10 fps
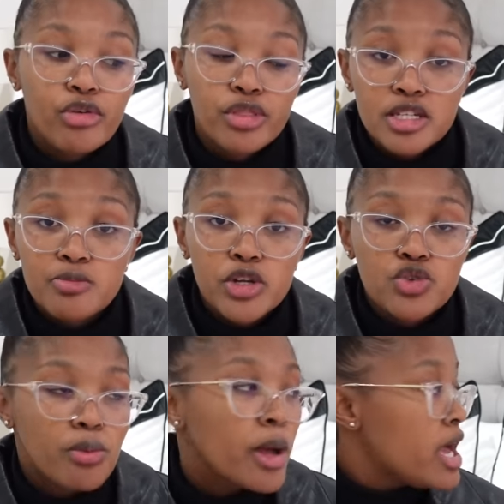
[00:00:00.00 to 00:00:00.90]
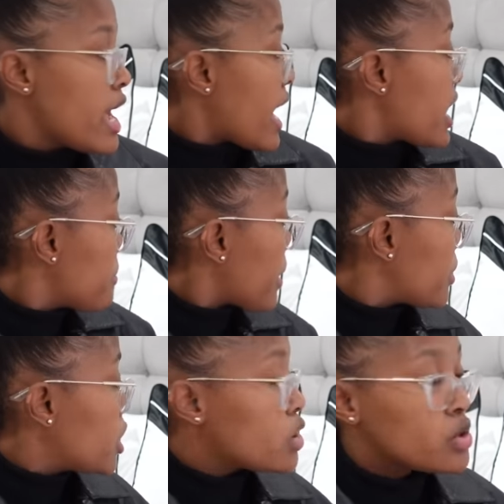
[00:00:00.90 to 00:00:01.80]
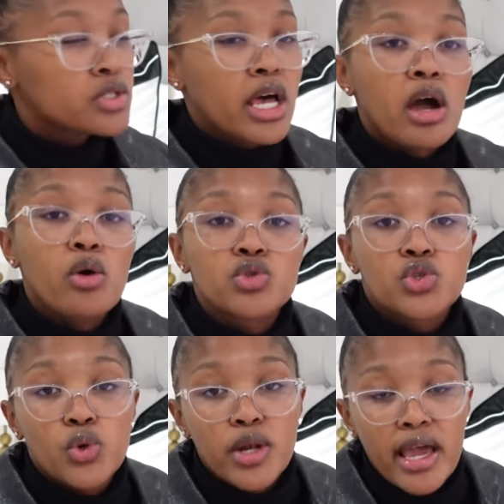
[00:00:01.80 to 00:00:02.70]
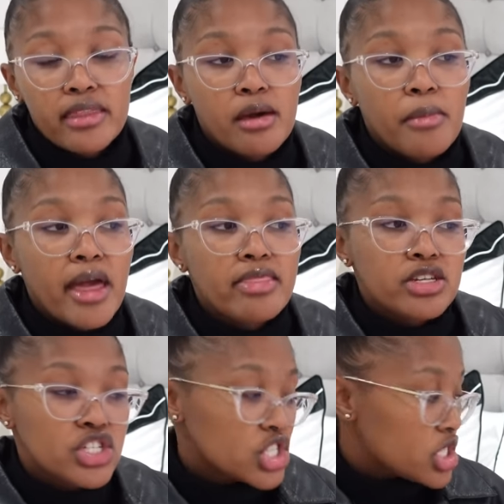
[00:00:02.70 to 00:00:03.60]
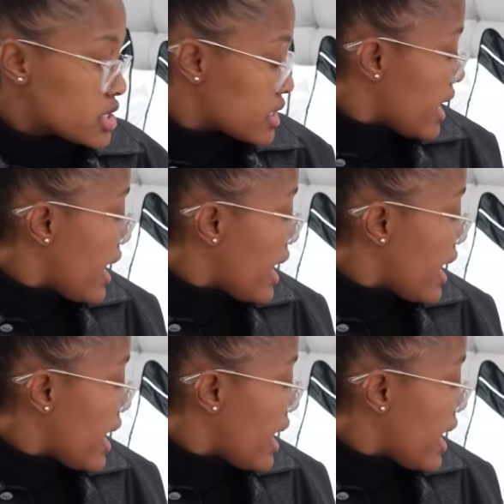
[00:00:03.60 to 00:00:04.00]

for this bedroom and my pillows I also don't like them and the sheets